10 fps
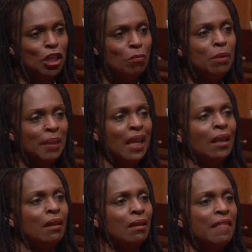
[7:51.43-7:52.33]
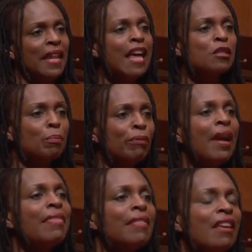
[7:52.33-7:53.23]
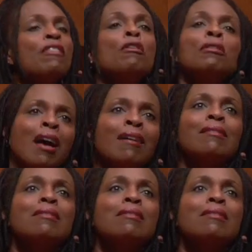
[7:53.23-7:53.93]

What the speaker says: human being that has breath in their lungs,